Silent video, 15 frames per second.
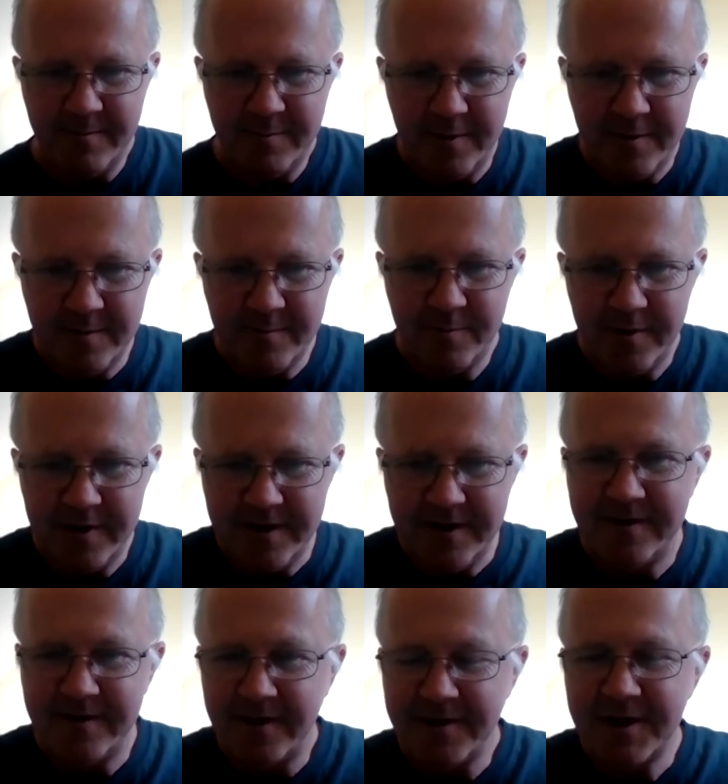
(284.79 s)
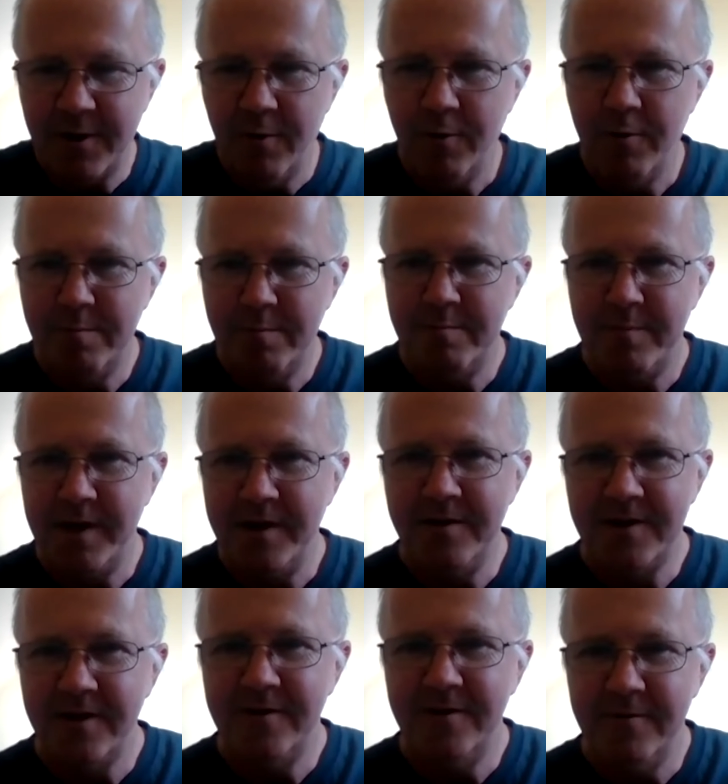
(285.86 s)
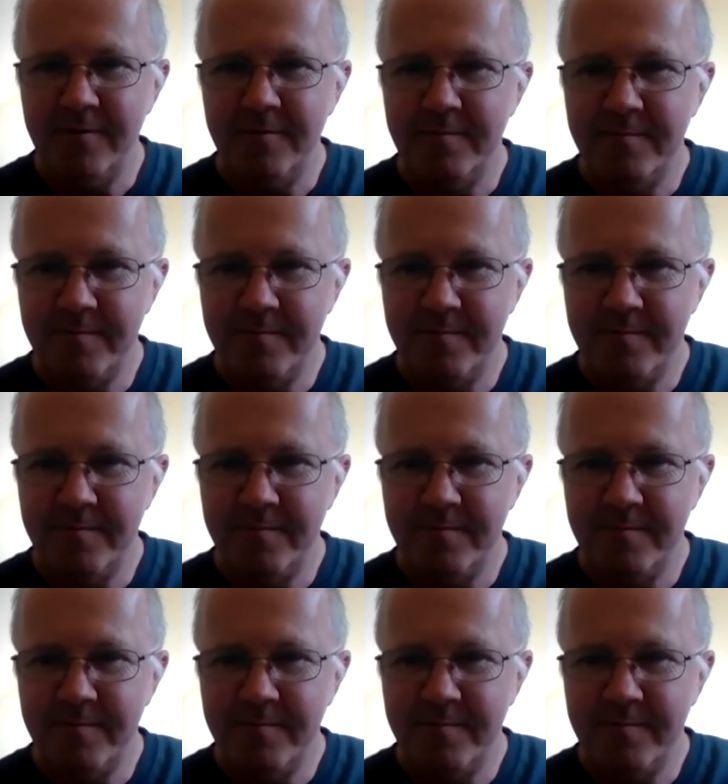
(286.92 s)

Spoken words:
What does home mean to you?